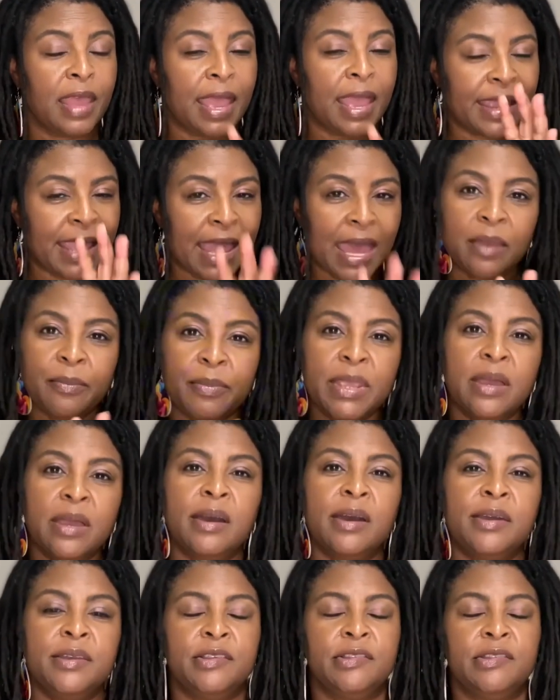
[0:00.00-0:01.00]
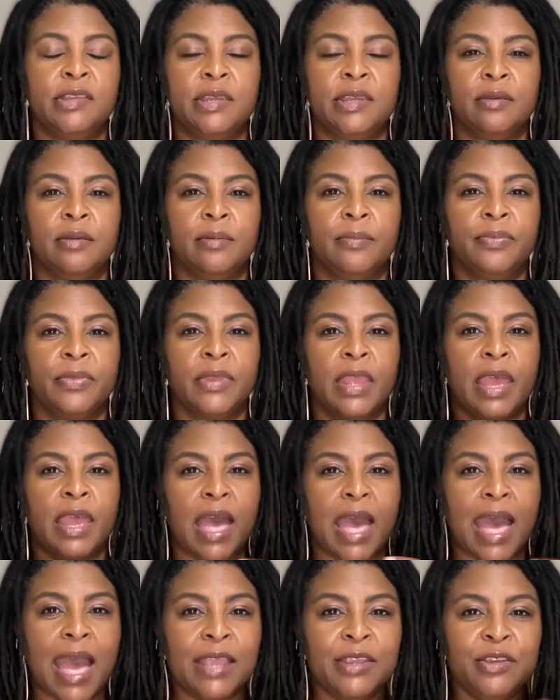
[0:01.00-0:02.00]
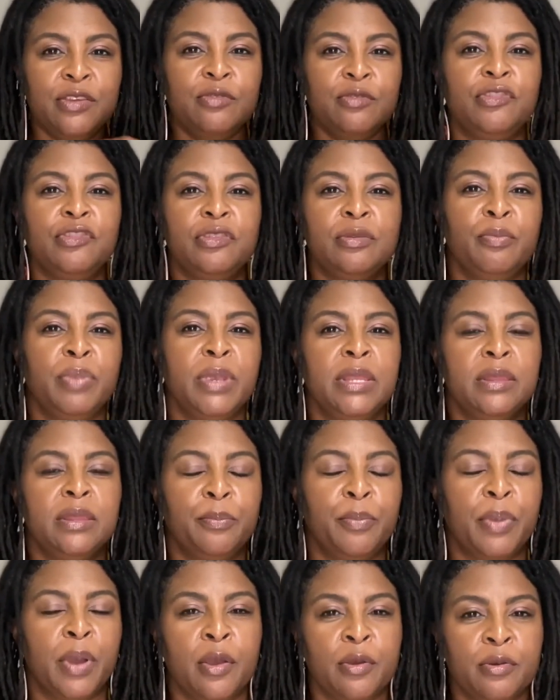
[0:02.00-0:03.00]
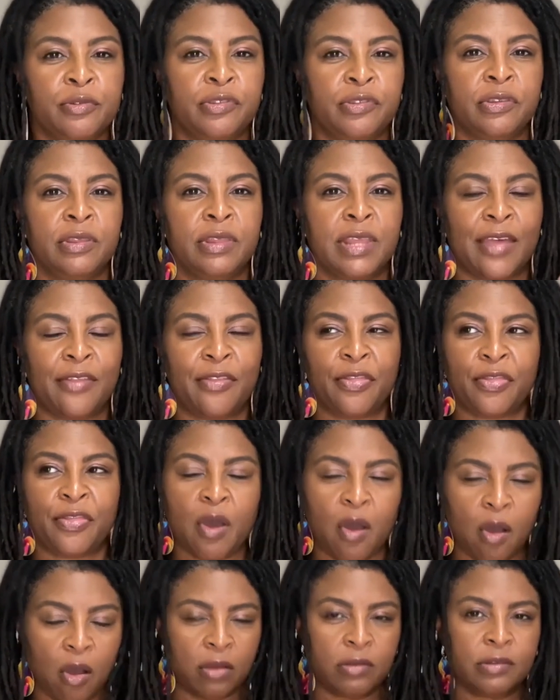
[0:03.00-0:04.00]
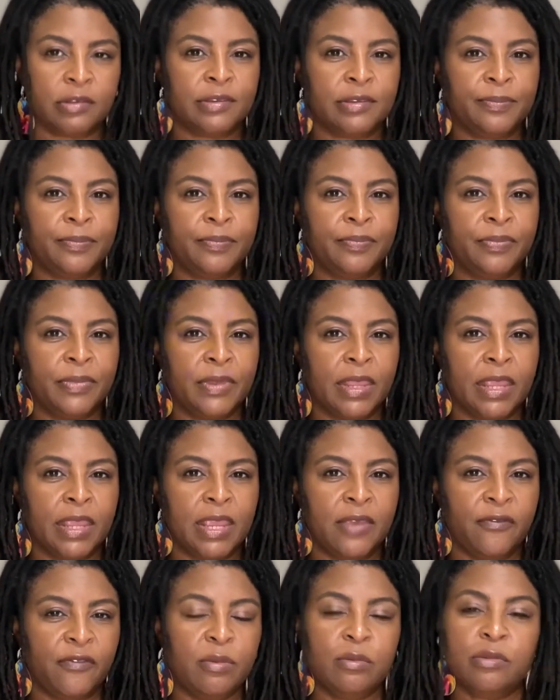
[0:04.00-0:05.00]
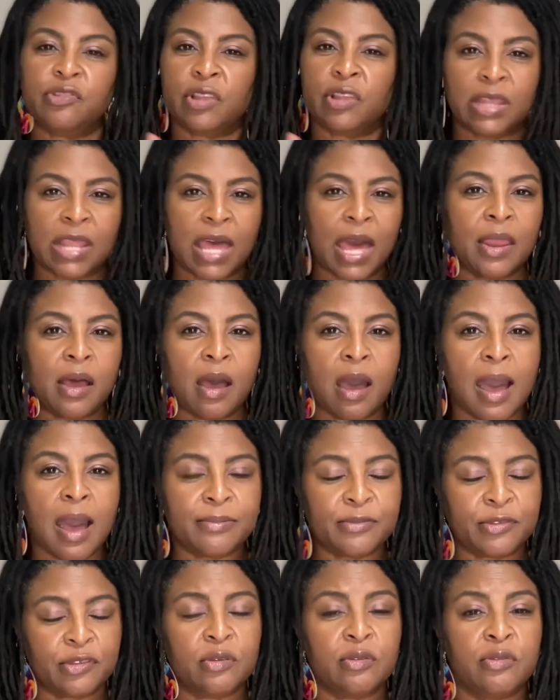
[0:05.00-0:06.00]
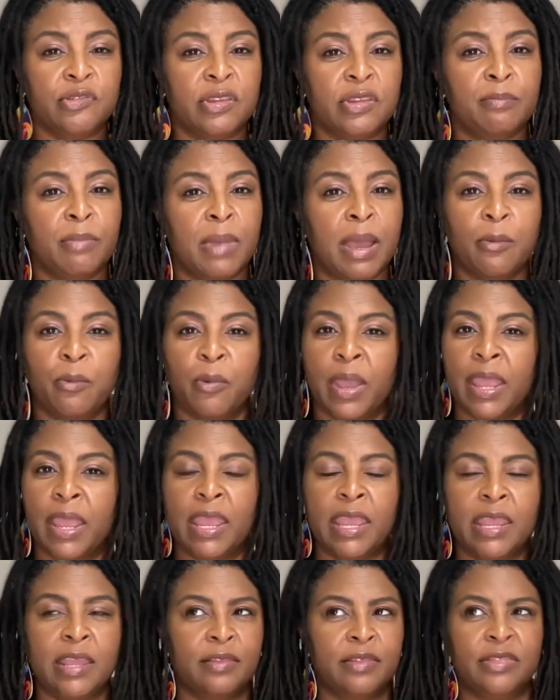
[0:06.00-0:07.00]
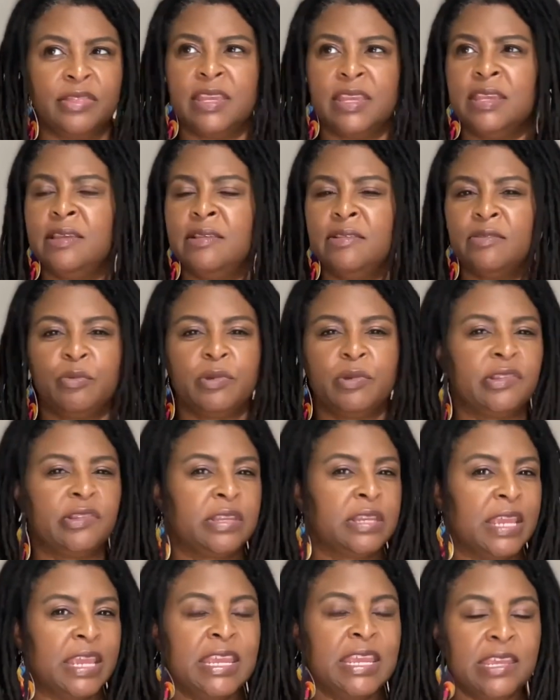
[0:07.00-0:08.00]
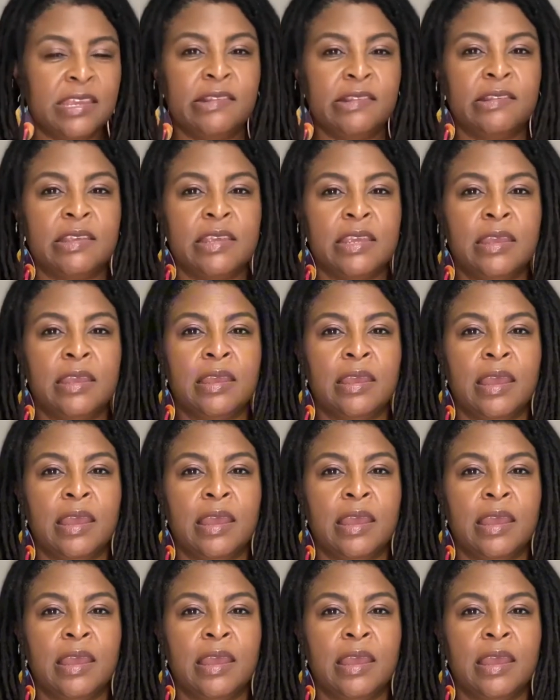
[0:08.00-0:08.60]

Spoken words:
I got to be honest here. I used to be the person that thought if it was a lot of obstacles in my way and things wasn't easy,